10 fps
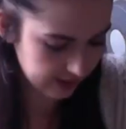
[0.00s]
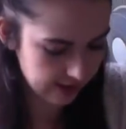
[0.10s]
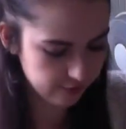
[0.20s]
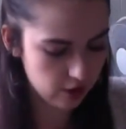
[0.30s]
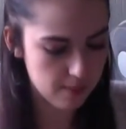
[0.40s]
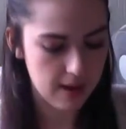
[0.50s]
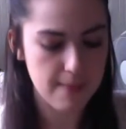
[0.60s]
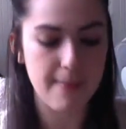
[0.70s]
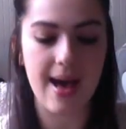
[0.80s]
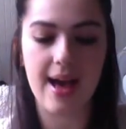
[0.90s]
I've got my
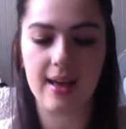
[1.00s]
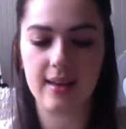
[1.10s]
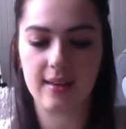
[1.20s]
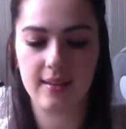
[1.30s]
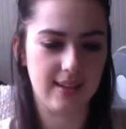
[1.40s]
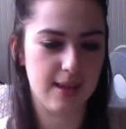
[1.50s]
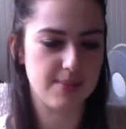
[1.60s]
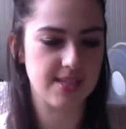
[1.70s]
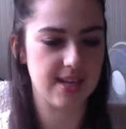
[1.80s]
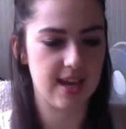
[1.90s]
MAC
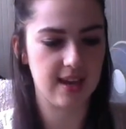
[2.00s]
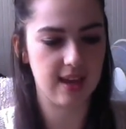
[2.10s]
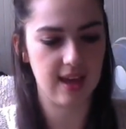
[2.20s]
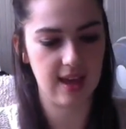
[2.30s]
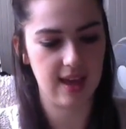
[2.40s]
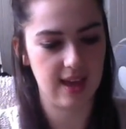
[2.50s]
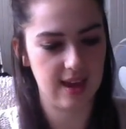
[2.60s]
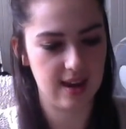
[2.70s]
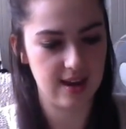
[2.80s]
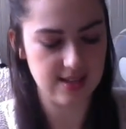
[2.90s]
lipstick
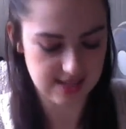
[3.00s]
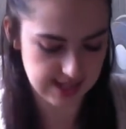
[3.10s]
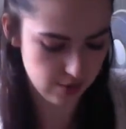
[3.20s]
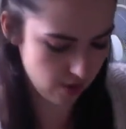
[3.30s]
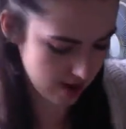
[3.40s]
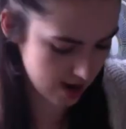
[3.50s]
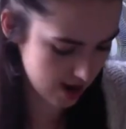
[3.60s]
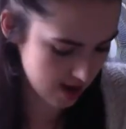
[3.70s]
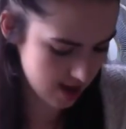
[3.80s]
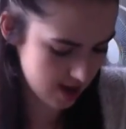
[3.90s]
in 09.
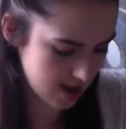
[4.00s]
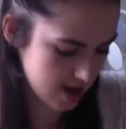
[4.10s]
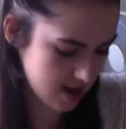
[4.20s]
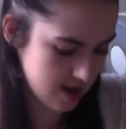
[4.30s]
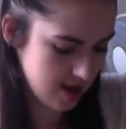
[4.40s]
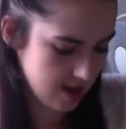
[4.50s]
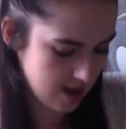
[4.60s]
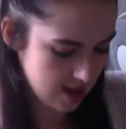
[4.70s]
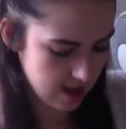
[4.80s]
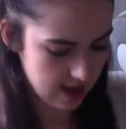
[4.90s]

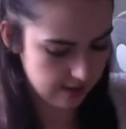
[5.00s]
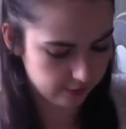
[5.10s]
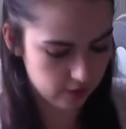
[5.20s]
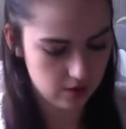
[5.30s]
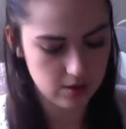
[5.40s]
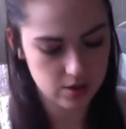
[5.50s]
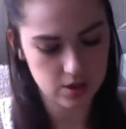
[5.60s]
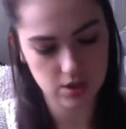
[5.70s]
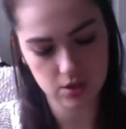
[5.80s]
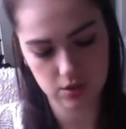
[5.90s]
I've got
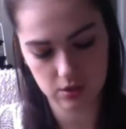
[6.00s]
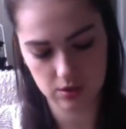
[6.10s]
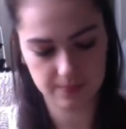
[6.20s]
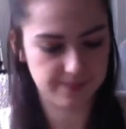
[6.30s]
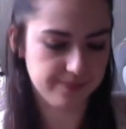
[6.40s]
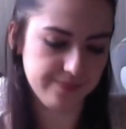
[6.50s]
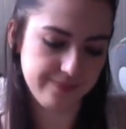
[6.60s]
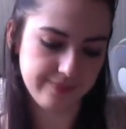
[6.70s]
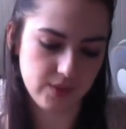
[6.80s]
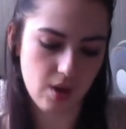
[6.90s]
some
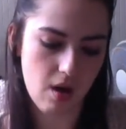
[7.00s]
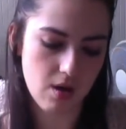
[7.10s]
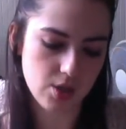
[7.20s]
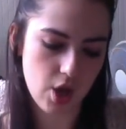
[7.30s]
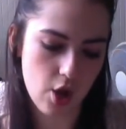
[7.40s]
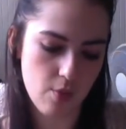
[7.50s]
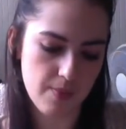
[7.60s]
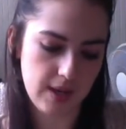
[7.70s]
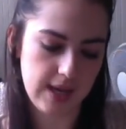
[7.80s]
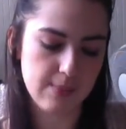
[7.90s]
Tarte Hope
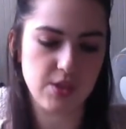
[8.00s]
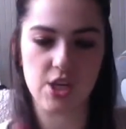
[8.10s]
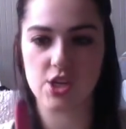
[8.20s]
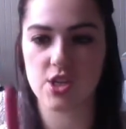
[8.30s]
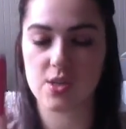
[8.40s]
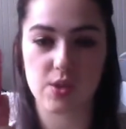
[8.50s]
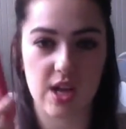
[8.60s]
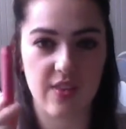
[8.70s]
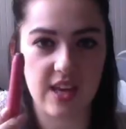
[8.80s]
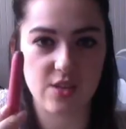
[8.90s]
Lip Surgeonist, which
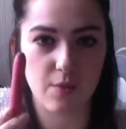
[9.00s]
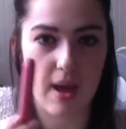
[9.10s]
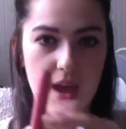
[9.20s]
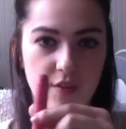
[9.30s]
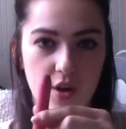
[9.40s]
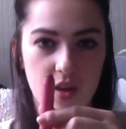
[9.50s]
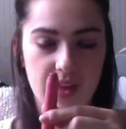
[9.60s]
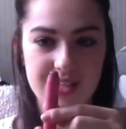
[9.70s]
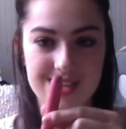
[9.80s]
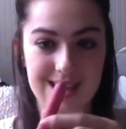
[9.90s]
I think is from Avon, and
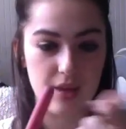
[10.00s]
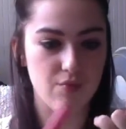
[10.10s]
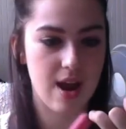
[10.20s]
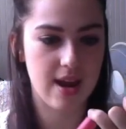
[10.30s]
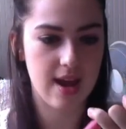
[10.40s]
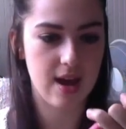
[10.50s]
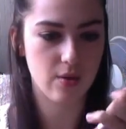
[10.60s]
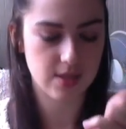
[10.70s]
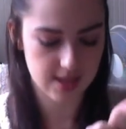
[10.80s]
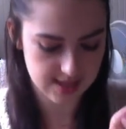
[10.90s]
that's nearly ran
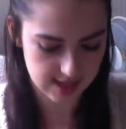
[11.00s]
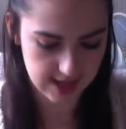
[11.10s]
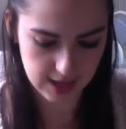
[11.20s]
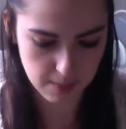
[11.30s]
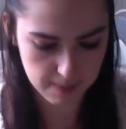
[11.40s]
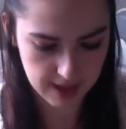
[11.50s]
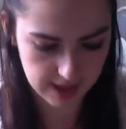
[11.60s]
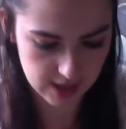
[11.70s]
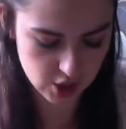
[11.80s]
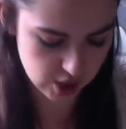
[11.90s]
out, and that's in like a
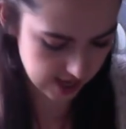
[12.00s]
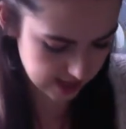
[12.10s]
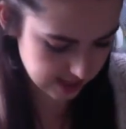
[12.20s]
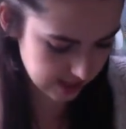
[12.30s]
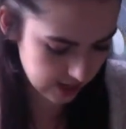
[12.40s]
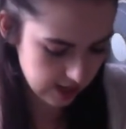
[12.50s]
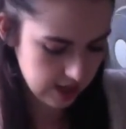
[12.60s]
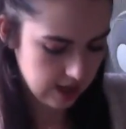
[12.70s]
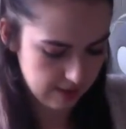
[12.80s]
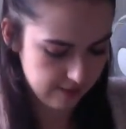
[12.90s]
pinky shade.
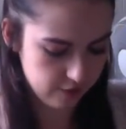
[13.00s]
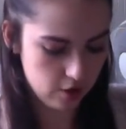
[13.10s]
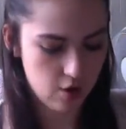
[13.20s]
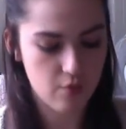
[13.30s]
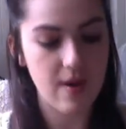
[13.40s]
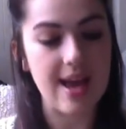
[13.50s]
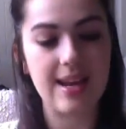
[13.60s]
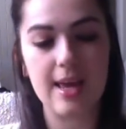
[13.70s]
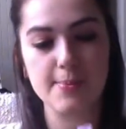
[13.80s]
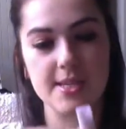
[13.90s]
I've got red
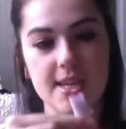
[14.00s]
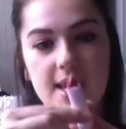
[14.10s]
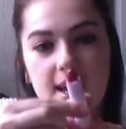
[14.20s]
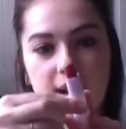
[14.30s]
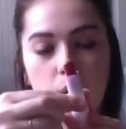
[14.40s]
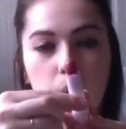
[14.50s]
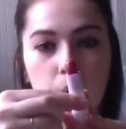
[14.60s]
lipstick